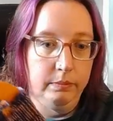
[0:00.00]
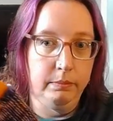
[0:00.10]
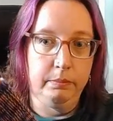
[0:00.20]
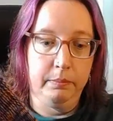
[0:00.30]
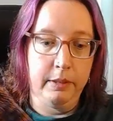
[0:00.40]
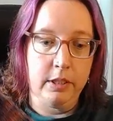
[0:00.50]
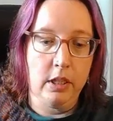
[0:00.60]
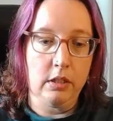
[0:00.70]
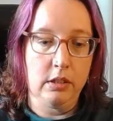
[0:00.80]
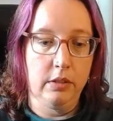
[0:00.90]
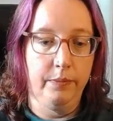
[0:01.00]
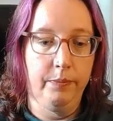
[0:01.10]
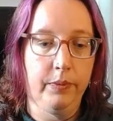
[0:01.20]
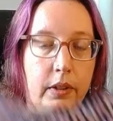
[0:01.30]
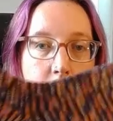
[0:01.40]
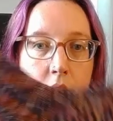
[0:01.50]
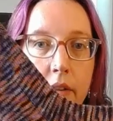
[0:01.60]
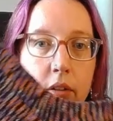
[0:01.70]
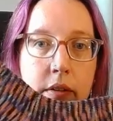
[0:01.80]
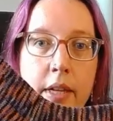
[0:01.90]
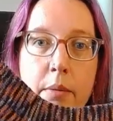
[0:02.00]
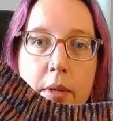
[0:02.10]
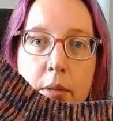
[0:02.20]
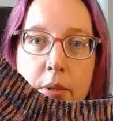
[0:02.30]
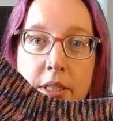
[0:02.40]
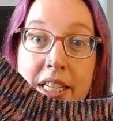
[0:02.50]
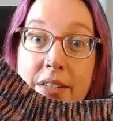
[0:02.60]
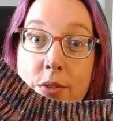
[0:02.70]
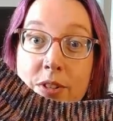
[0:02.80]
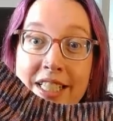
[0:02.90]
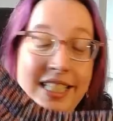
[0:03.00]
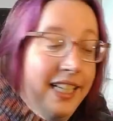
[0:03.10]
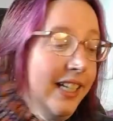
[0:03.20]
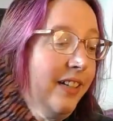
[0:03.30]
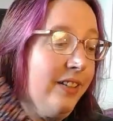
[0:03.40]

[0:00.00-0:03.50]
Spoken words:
Pair of socks. That one I want to say you've already seen.